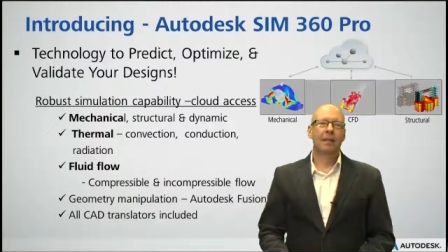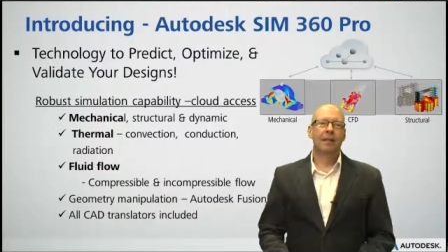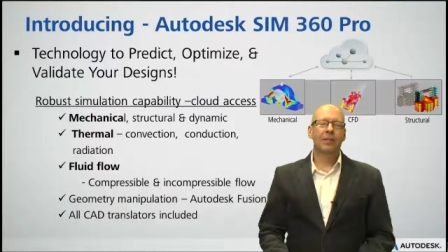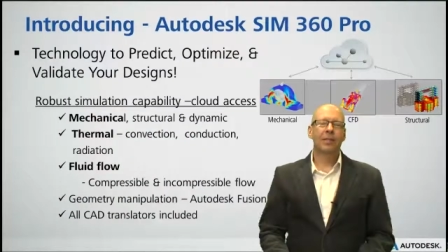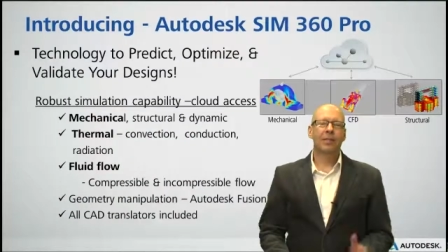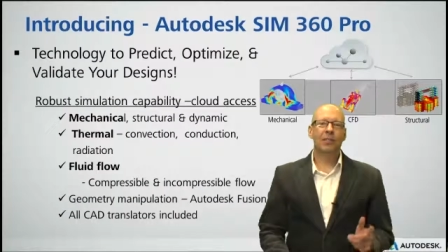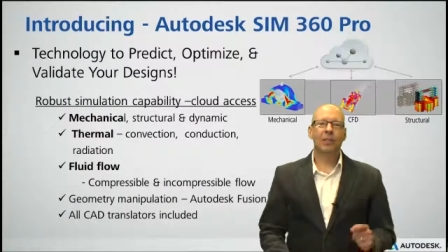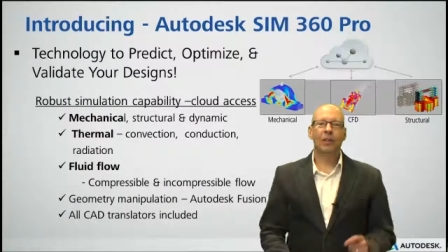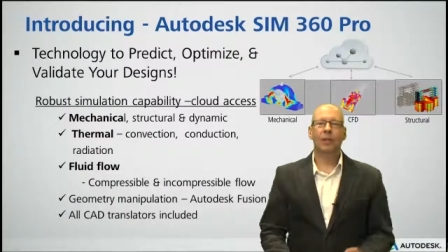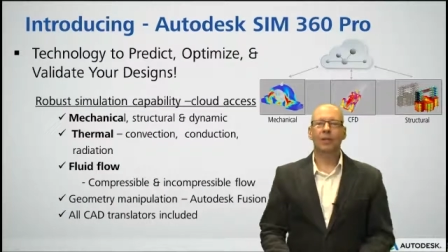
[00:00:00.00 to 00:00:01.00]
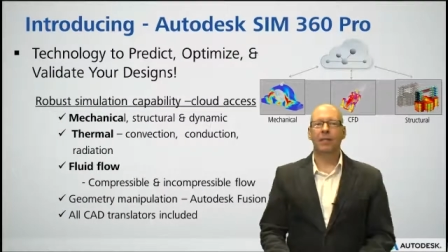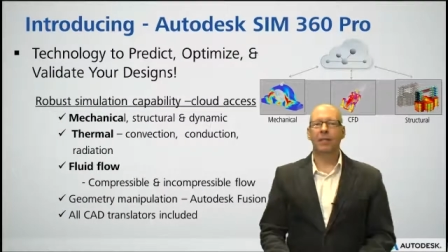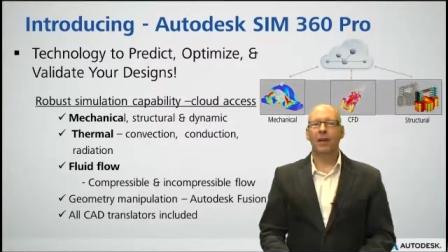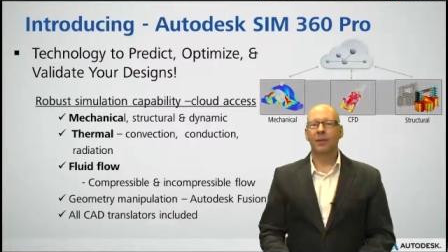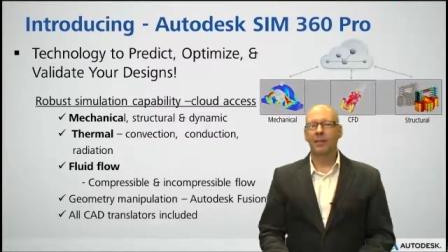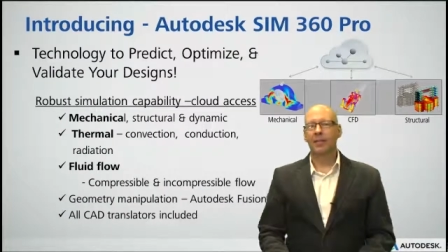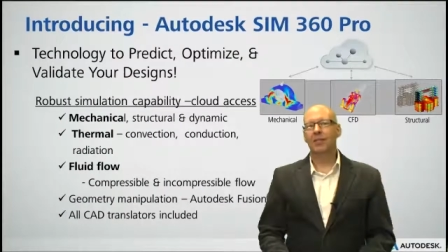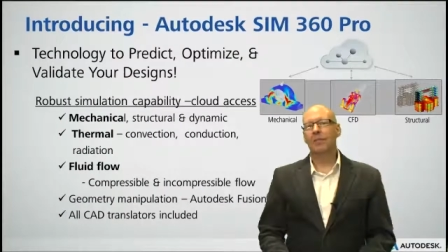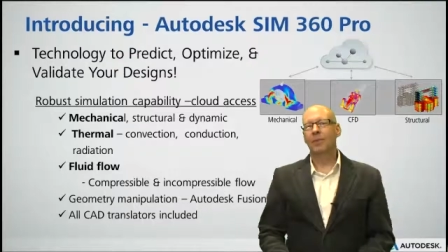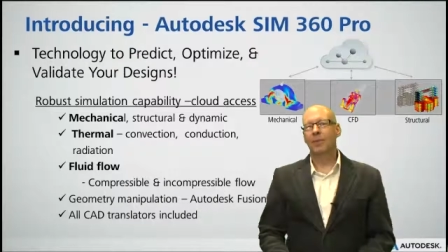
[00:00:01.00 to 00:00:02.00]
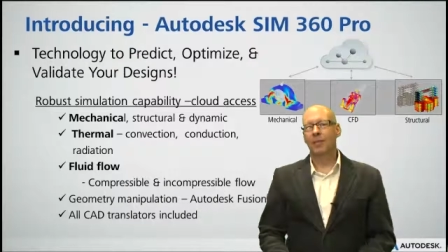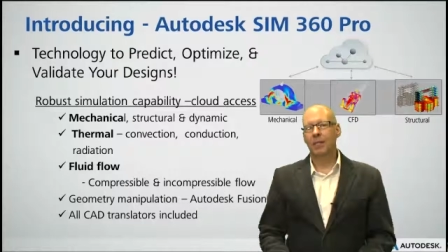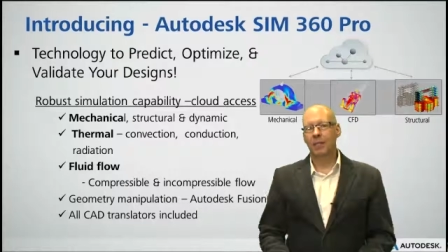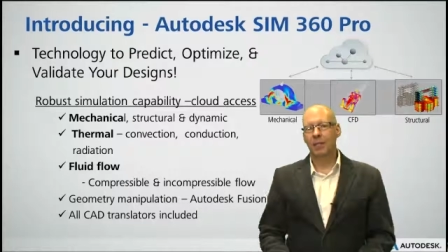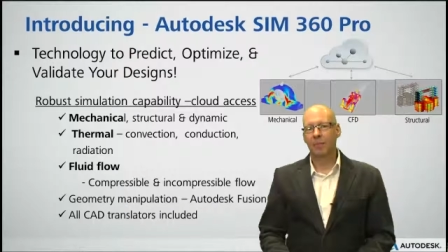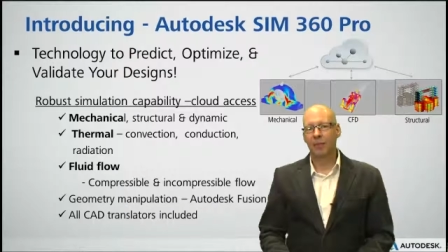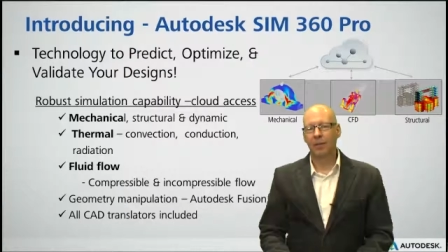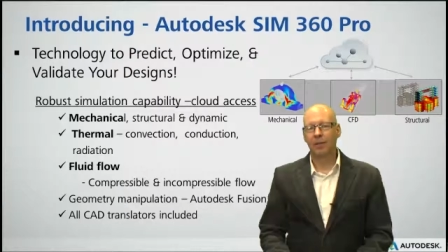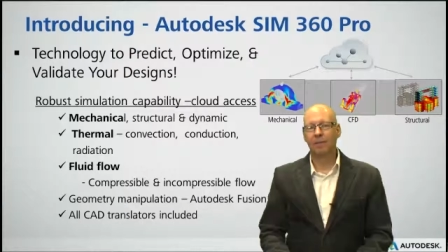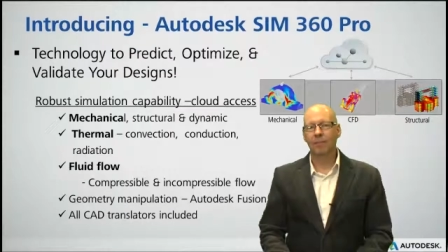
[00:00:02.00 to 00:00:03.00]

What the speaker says: So let's look closely at Autodesk Sim 360 Pro.